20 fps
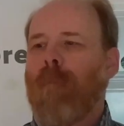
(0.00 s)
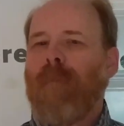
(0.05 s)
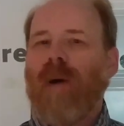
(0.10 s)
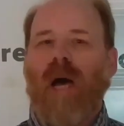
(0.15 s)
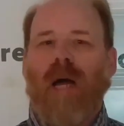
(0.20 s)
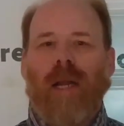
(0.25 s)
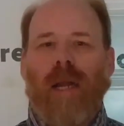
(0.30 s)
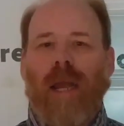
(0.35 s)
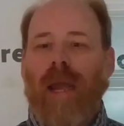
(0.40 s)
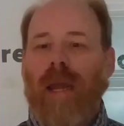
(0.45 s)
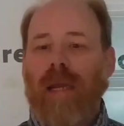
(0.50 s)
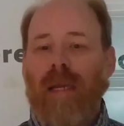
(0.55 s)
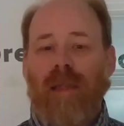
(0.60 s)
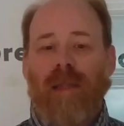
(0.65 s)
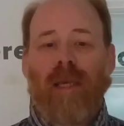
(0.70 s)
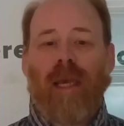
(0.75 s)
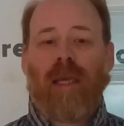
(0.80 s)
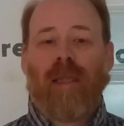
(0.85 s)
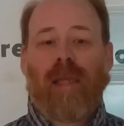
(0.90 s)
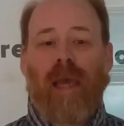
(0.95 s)
But
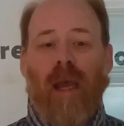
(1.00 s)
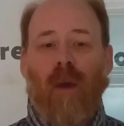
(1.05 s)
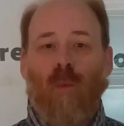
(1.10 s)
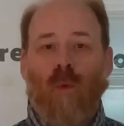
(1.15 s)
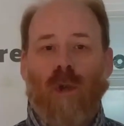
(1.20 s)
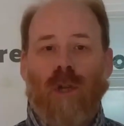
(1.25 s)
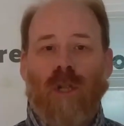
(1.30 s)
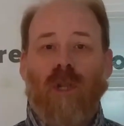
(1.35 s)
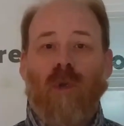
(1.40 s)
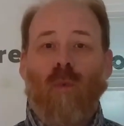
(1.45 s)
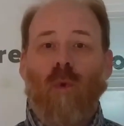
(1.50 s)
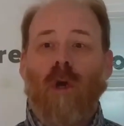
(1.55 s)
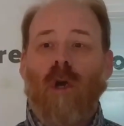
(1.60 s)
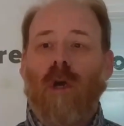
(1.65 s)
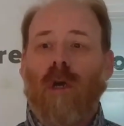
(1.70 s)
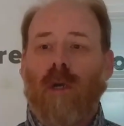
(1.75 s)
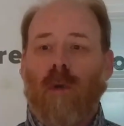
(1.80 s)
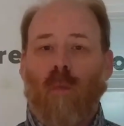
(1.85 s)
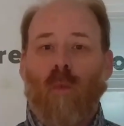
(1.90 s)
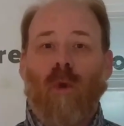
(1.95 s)
anything that where you
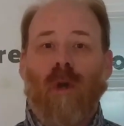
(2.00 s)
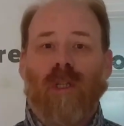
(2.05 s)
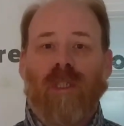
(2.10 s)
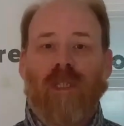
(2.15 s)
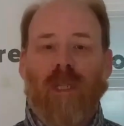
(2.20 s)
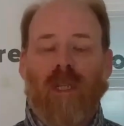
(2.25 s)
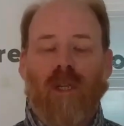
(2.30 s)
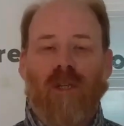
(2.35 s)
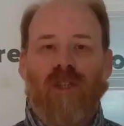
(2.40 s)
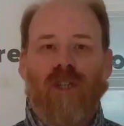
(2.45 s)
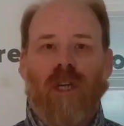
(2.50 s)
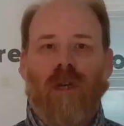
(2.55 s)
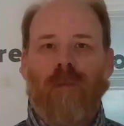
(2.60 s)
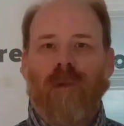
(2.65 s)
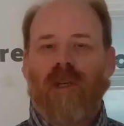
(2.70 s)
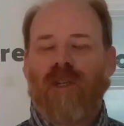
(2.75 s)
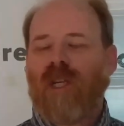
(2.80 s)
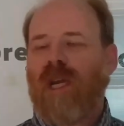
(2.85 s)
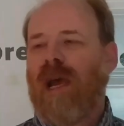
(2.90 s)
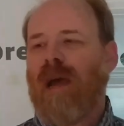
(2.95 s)
work, where it's a
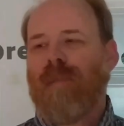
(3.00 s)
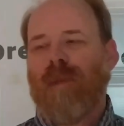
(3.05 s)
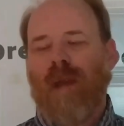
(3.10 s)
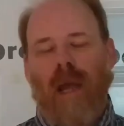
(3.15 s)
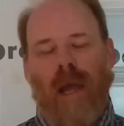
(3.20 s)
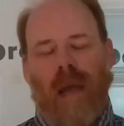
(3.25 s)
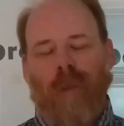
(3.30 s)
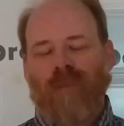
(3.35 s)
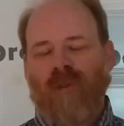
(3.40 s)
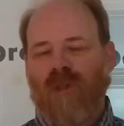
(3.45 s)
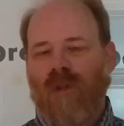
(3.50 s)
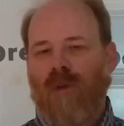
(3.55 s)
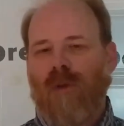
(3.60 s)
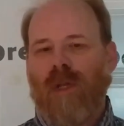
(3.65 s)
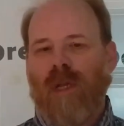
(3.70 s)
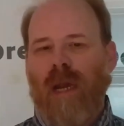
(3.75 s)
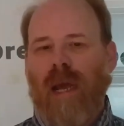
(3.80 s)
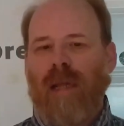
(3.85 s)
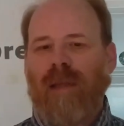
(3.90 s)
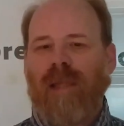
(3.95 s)
legitimate job,
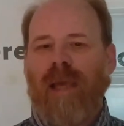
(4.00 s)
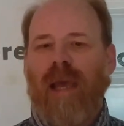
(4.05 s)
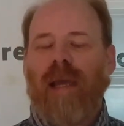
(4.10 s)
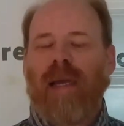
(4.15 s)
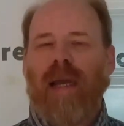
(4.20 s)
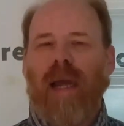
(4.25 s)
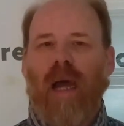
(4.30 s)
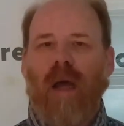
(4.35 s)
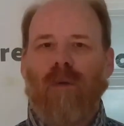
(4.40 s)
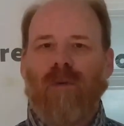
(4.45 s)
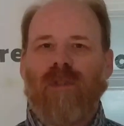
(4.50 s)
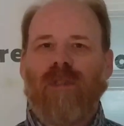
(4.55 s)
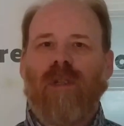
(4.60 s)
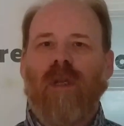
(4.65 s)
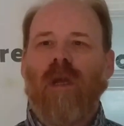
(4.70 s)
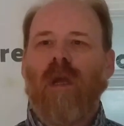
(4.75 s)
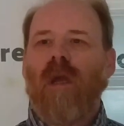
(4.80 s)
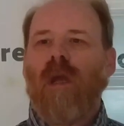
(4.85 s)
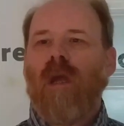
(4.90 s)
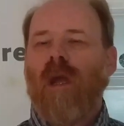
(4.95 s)
absolutely not. That
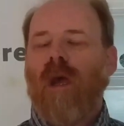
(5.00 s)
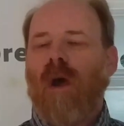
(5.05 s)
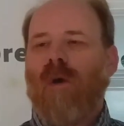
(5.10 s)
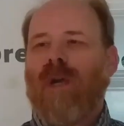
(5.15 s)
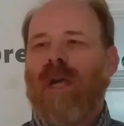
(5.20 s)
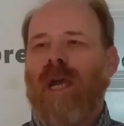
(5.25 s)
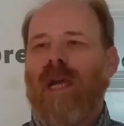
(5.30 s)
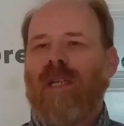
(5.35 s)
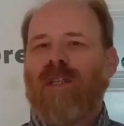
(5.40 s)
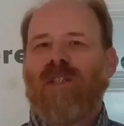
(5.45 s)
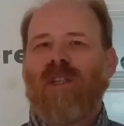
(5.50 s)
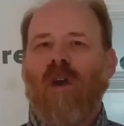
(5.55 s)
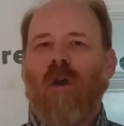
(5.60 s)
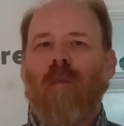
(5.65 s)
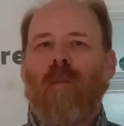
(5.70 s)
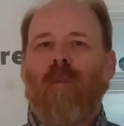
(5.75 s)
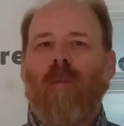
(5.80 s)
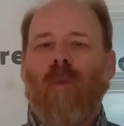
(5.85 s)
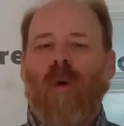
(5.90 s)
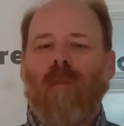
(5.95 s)
counts. Okay,
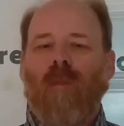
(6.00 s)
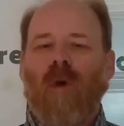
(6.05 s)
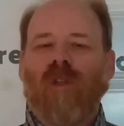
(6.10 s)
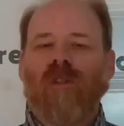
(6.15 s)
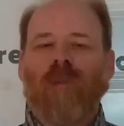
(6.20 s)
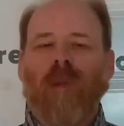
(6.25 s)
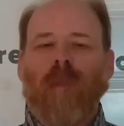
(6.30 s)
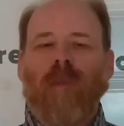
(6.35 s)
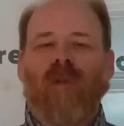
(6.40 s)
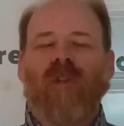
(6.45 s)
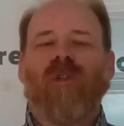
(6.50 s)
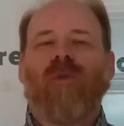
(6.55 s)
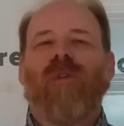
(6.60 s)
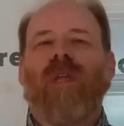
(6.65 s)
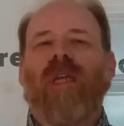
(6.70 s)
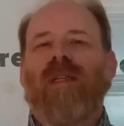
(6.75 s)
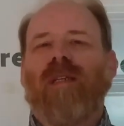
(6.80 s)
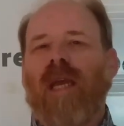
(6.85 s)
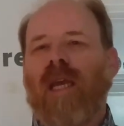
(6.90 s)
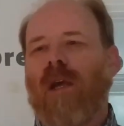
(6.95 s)
so what most people do,
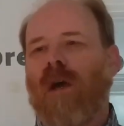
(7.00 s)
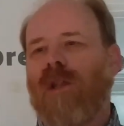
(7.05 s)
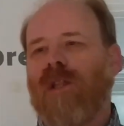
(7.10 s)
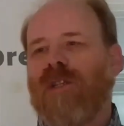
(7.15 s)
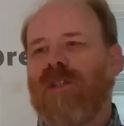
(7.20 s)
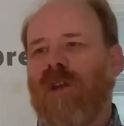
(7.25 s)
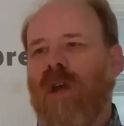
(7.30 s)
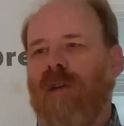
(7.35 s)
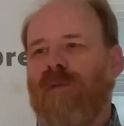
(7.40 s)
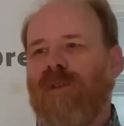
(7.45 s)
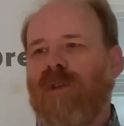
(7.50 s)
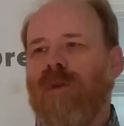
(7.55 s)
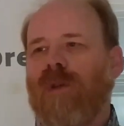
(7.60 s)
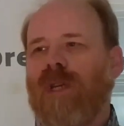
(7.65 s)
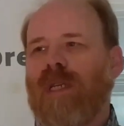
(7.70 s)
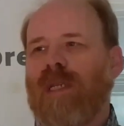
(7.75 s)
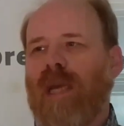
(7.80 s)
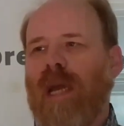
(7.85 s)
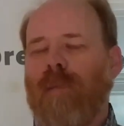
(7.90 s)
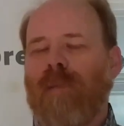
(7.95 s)
they take all this off
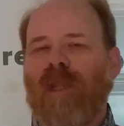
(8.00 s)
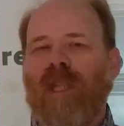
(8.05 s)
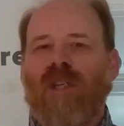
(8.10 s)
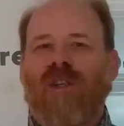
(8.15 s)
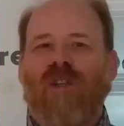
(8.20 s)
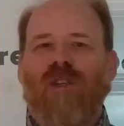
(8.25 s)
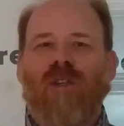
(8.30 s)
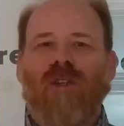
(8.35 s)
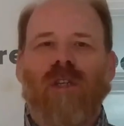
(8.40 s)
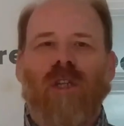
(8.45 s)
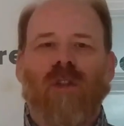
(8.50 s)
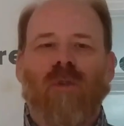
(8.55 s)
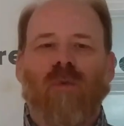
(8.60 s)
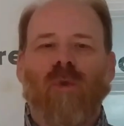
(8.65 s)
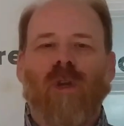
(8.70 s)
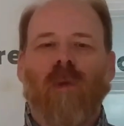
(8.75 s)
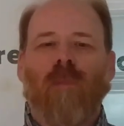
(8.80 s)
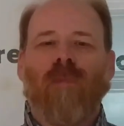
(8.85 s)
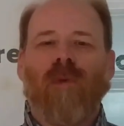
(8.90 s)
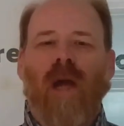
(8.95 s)
duty time and they shouldn't. And the
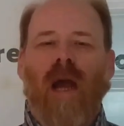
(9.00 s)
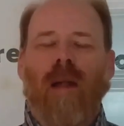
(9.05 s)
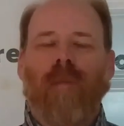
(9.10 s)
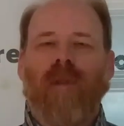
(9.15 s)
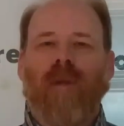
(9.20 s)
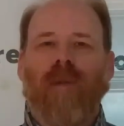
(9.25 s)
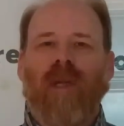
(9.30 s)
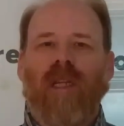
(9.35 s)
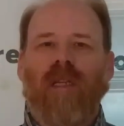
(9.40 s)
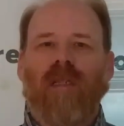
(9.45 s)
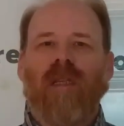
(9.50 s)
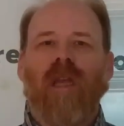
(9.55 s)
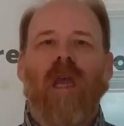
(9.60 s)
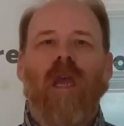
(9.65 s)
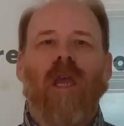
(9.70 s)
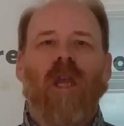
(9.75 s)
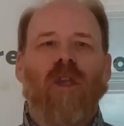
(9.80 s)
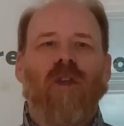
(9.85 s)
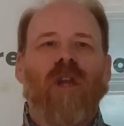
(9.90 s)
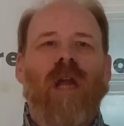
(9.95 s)
real problem is
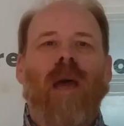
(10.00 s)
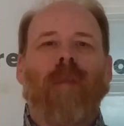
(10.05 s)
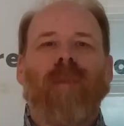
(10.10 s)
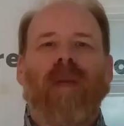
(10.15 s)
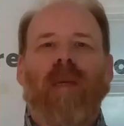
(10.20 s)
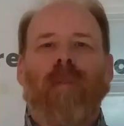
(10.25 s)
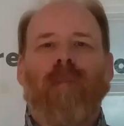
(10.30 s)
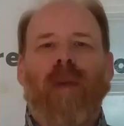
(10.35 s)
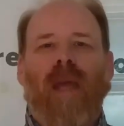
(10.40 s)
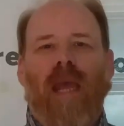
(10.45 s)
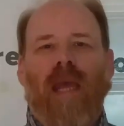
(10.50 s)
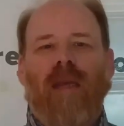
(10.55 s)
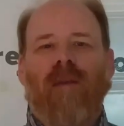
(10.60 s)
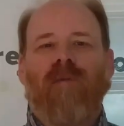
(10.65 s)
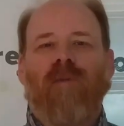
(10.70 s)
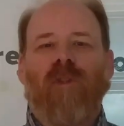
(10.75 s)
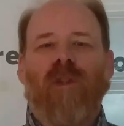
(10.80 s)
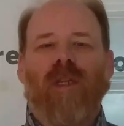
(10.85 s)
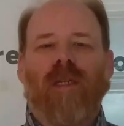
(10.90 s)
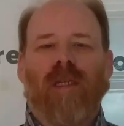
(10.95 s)
you're not being
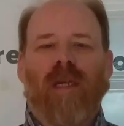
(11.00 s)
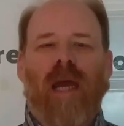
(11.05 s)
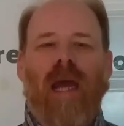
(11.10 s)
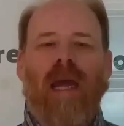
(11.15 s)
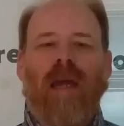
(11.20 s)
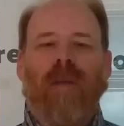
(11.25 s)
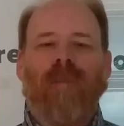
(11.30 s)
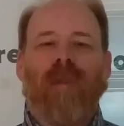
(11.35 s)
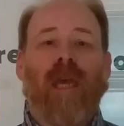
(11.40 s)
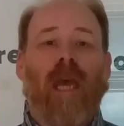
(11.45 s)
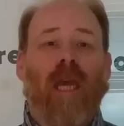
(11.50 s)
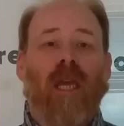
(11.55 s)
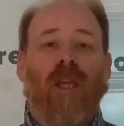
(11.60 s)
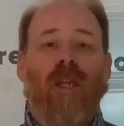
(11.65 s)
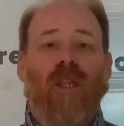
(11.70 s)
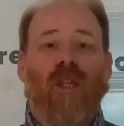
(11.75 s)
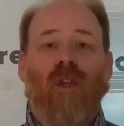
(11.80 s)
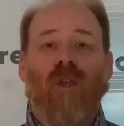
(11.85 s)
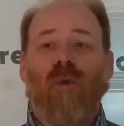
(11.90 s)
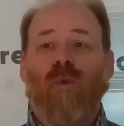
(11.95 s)
paid for the time that
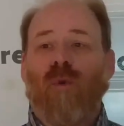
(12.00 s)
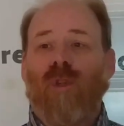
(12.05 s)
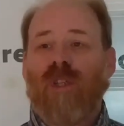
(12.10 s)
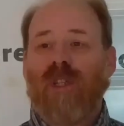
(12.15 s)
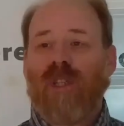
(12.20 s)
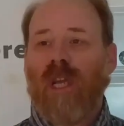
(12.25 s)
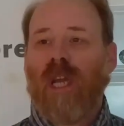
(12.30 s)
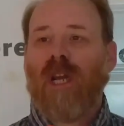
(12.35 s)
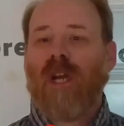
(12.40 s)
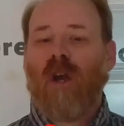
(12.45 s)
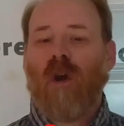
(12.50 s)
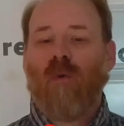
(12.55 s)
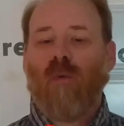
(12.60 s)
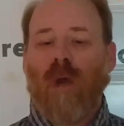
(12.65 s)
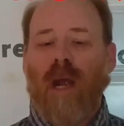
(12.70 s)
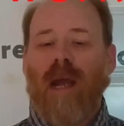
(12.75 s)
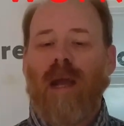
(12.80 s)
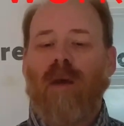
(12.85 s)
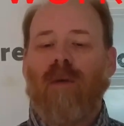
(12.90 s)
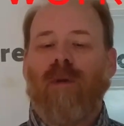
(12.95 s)
you sit
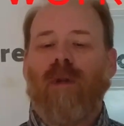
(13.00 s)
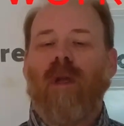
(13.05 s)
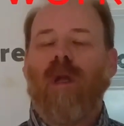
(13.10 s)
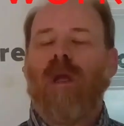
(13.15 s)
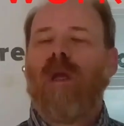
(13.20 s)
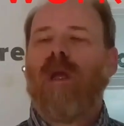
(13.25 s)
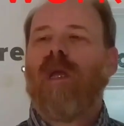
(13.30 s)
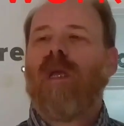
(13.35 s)
around.